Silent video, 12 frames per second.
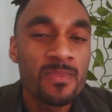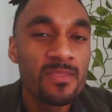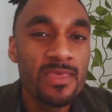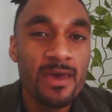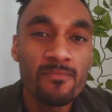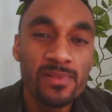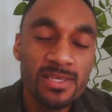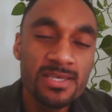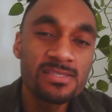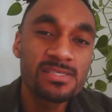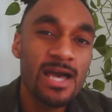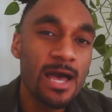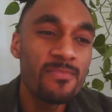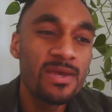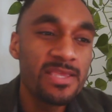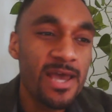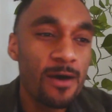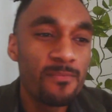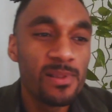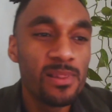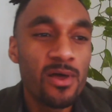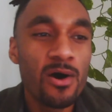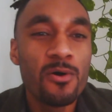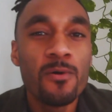then please comment down
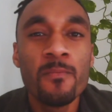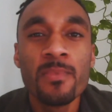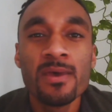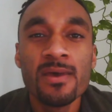below.